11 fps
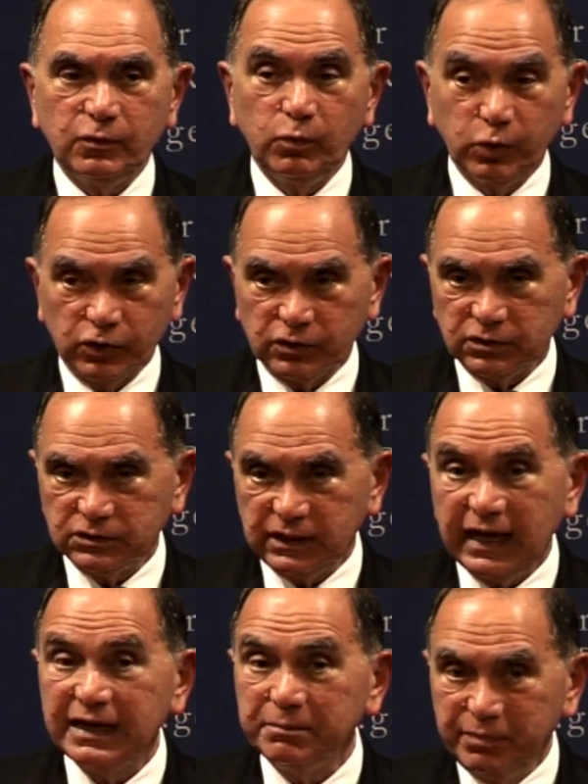world,
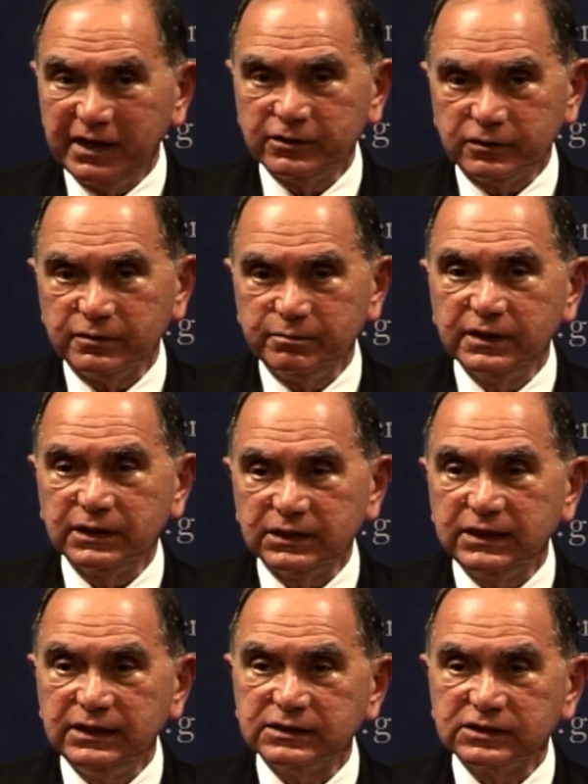a better Middle
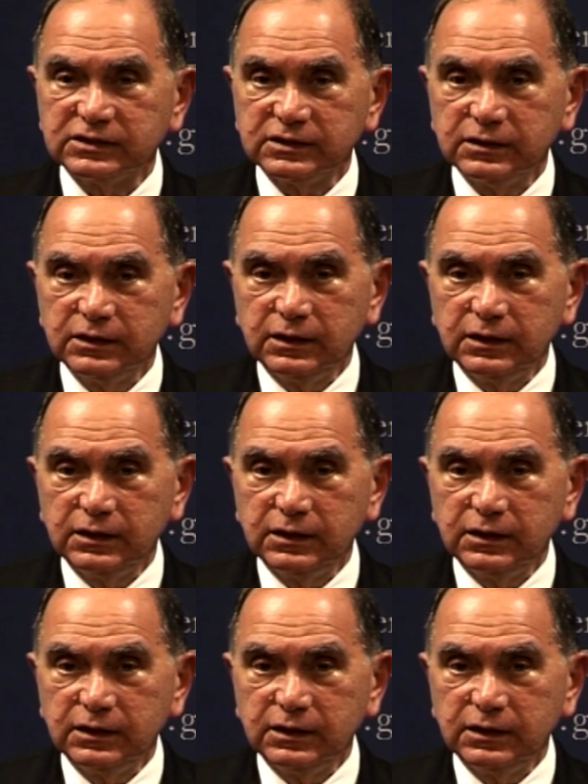East.